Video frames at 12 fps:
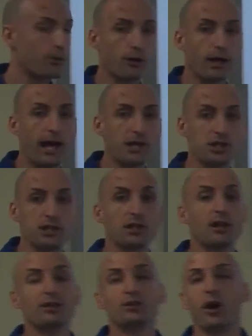Kardashian
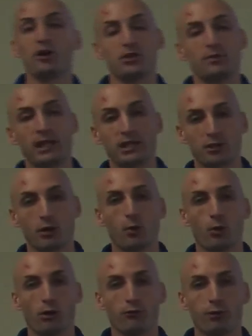doesn't mean it's going to
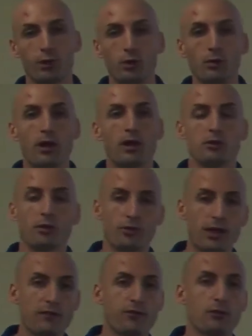work for you. So
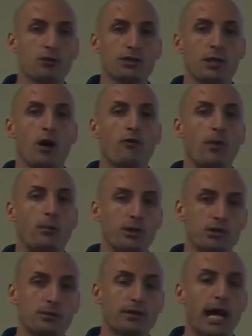think for yourself and
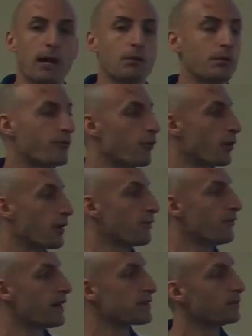put some time in before you
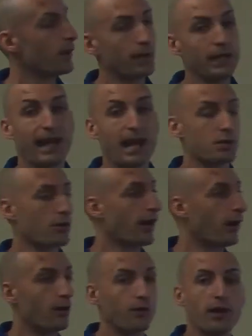invest money and your
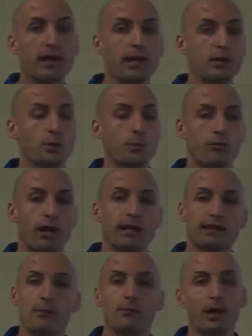health into a
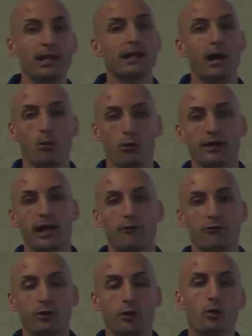product that might not work
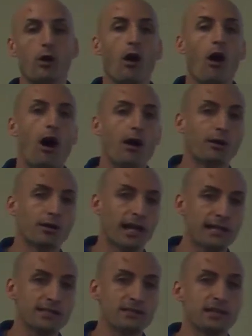out for you.
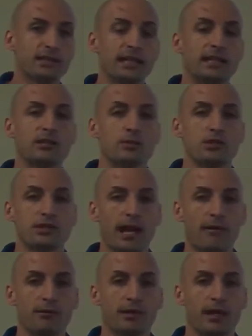Unless it's Adidas, which is
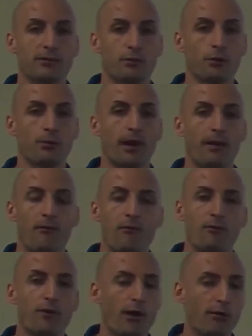advertised for by a
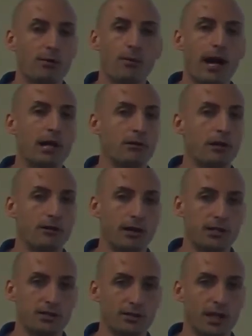very minor
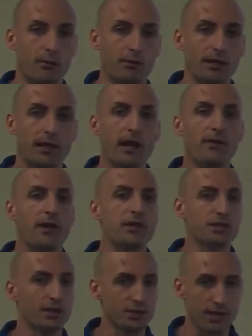internet celebrity, then you
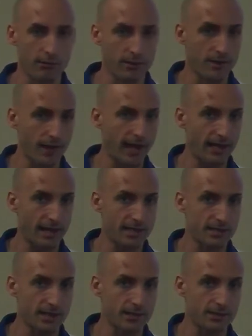should listen to everything that guy
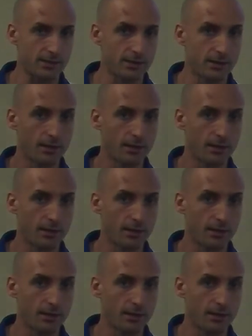says.